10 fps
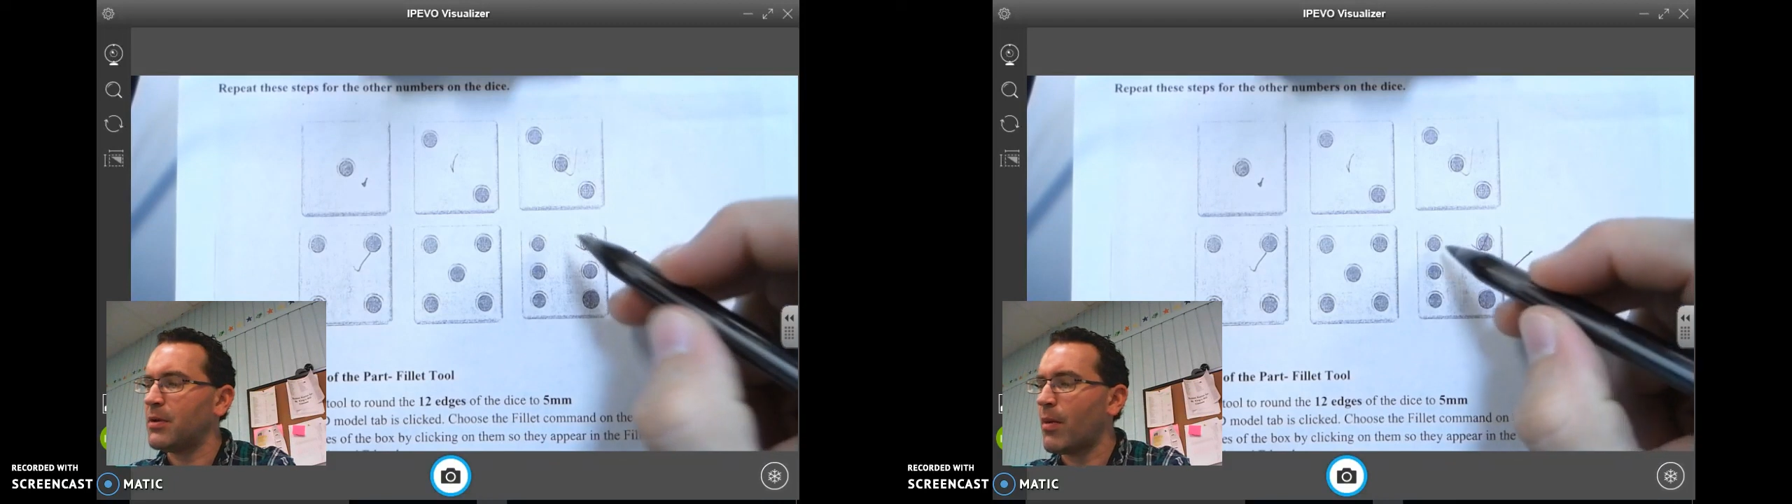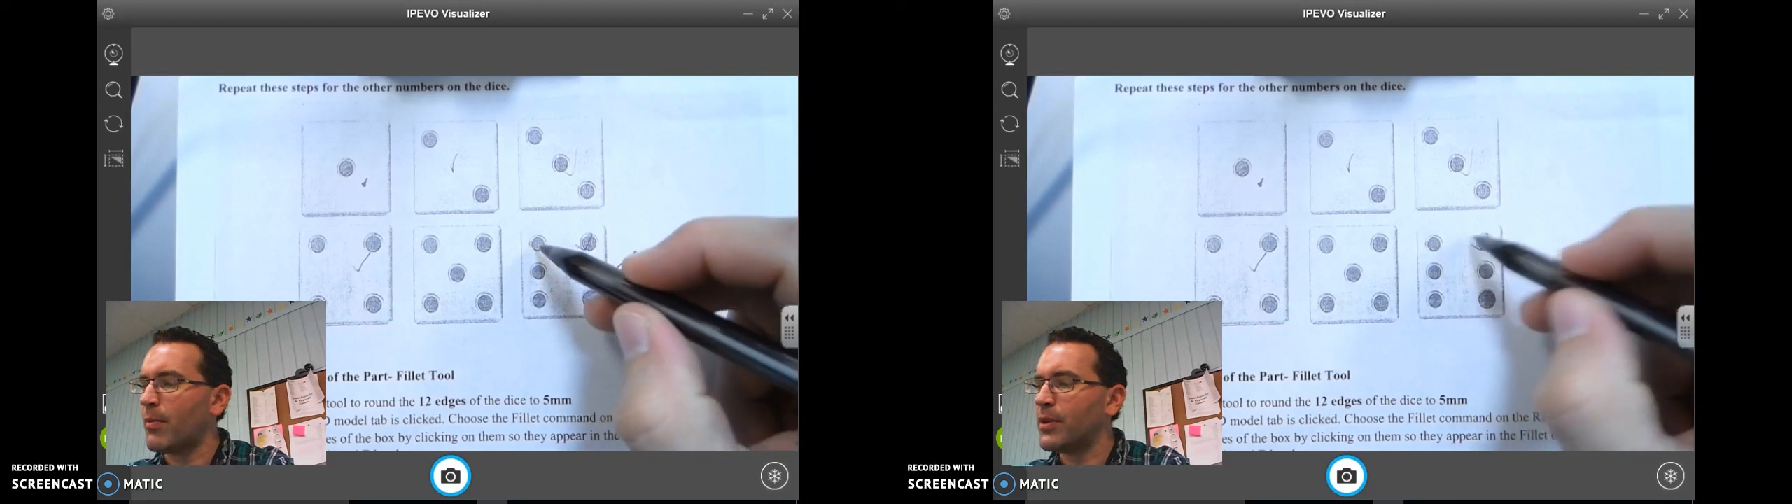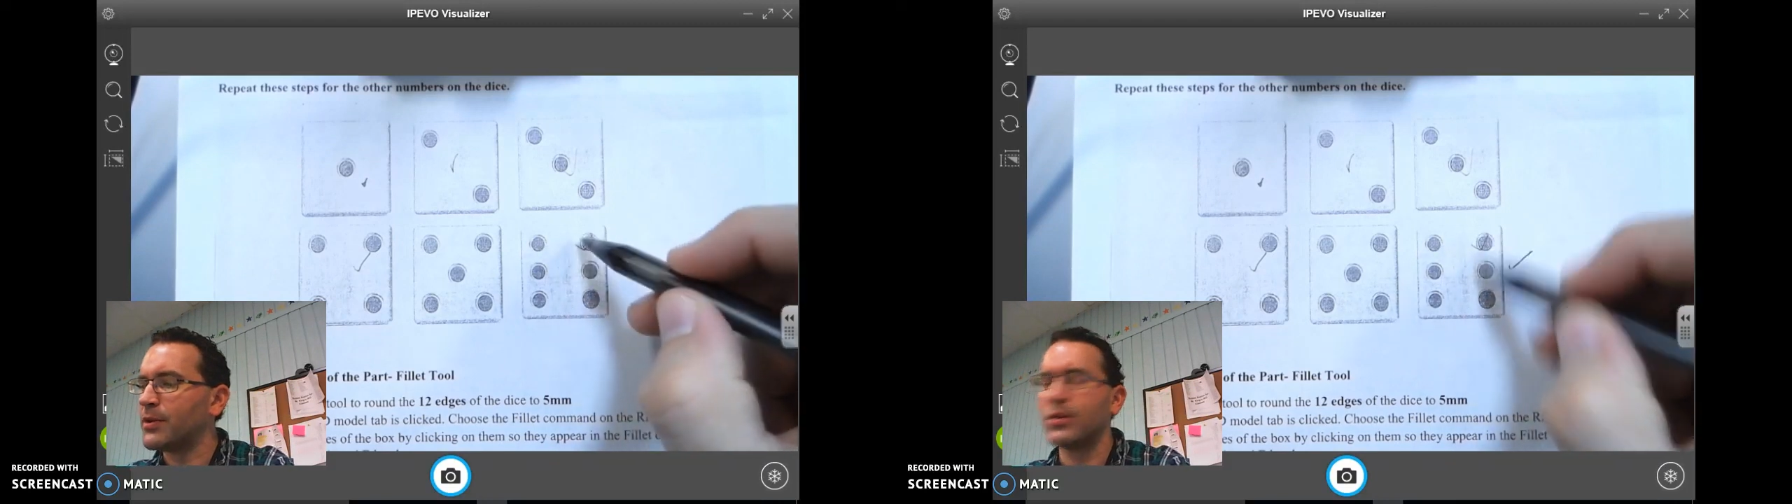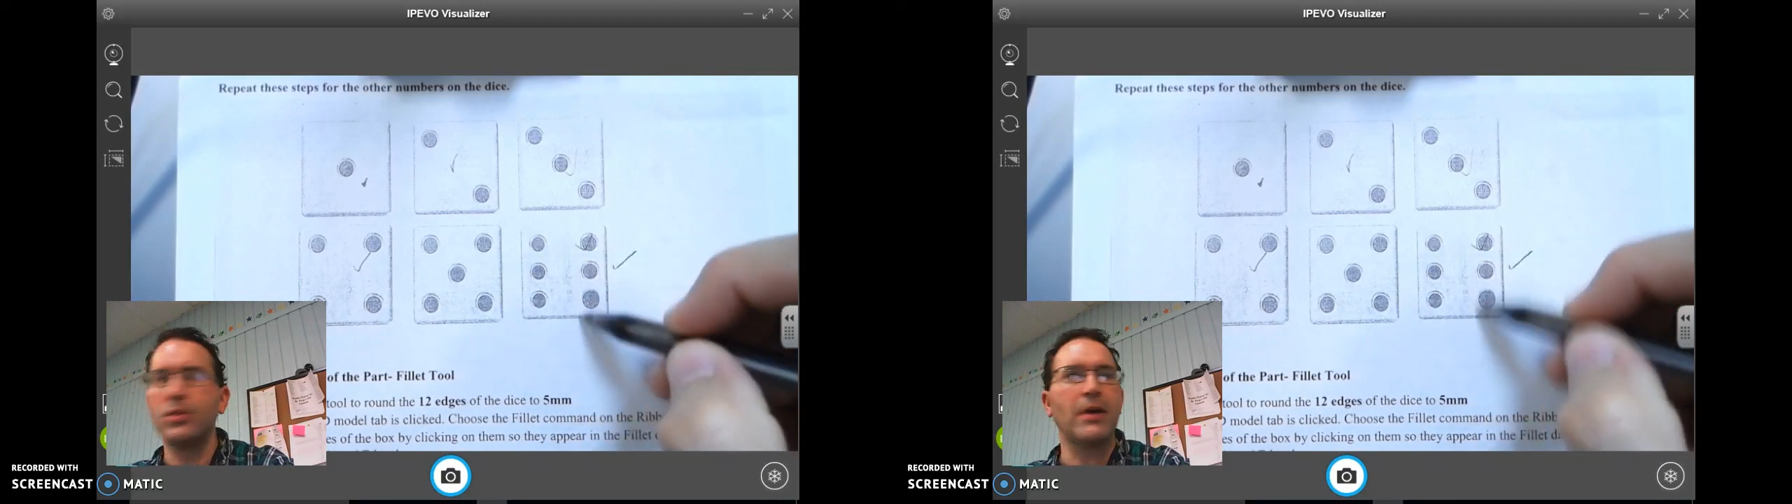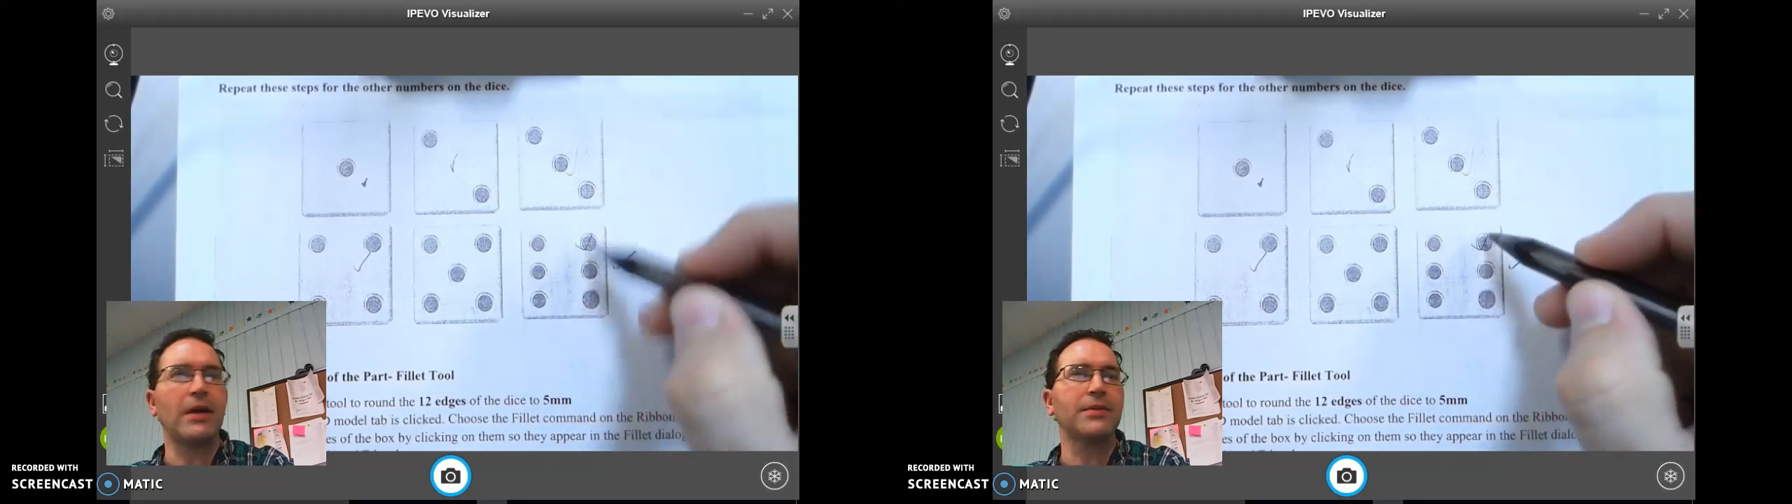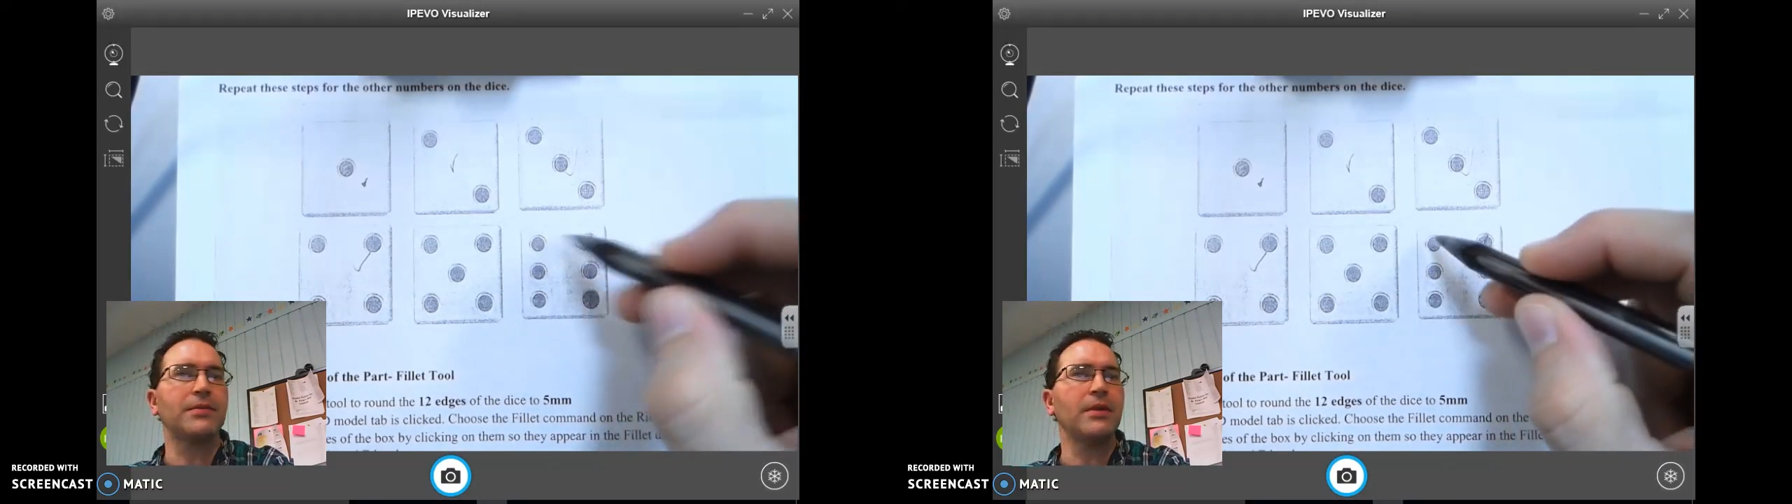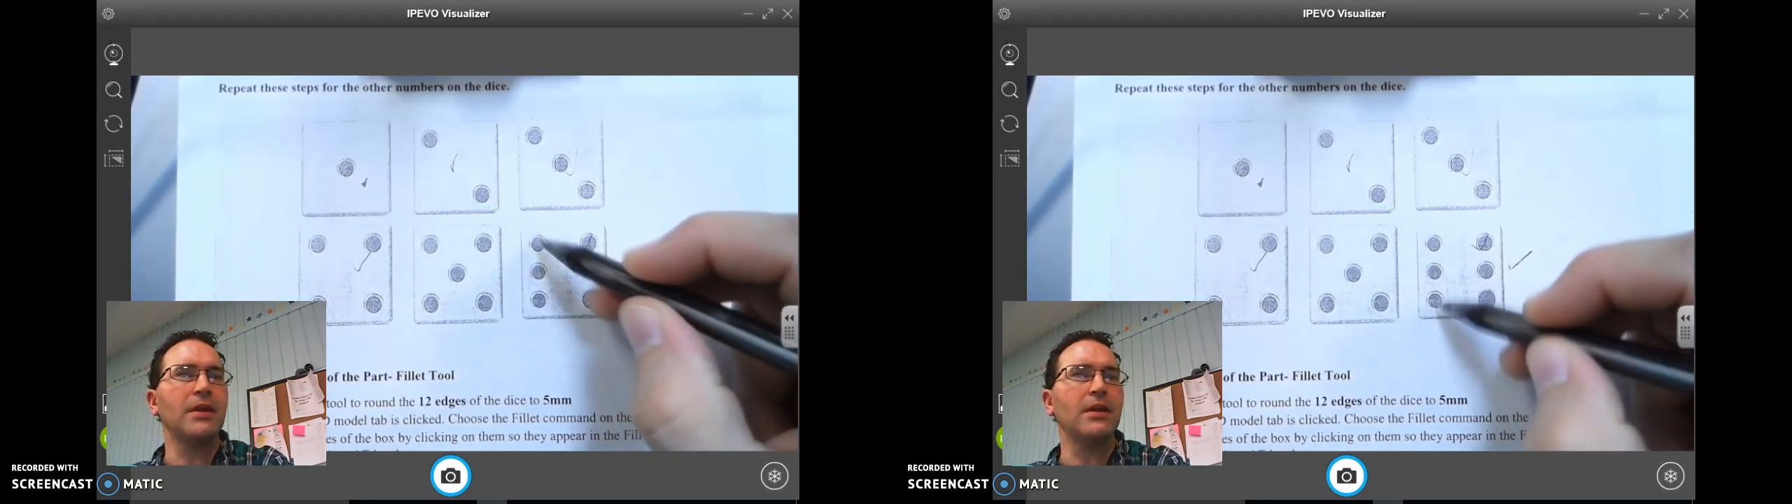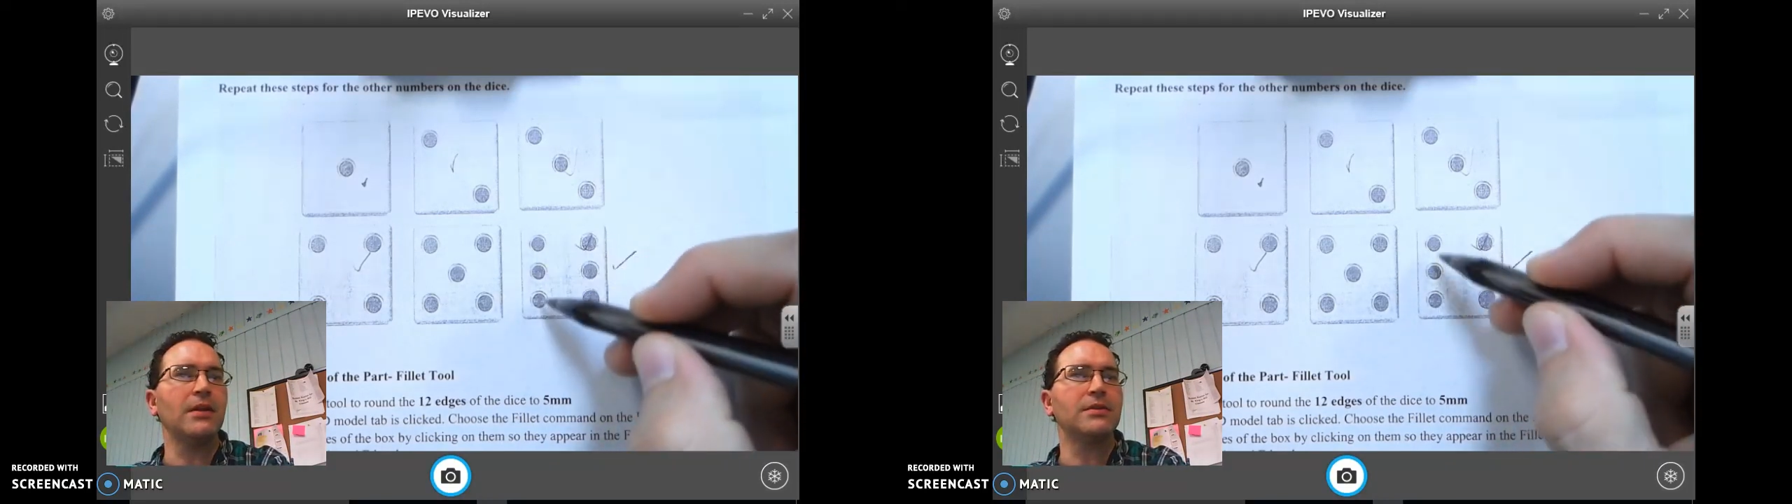You remember the 2x3